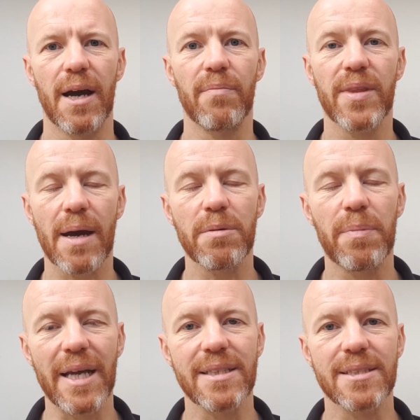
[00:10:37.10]

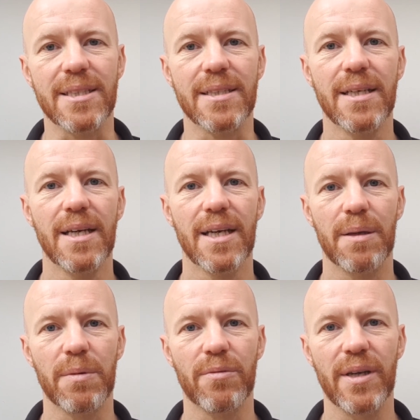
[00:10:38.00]
gabapentin can
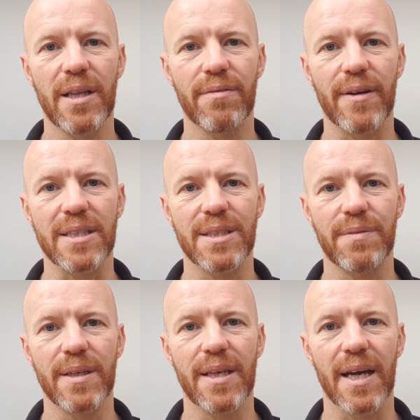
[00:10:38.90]
be really effective
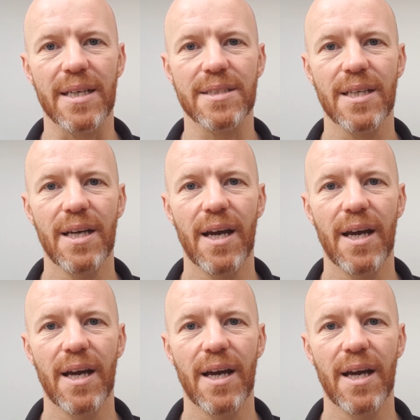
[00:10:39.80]
in cats,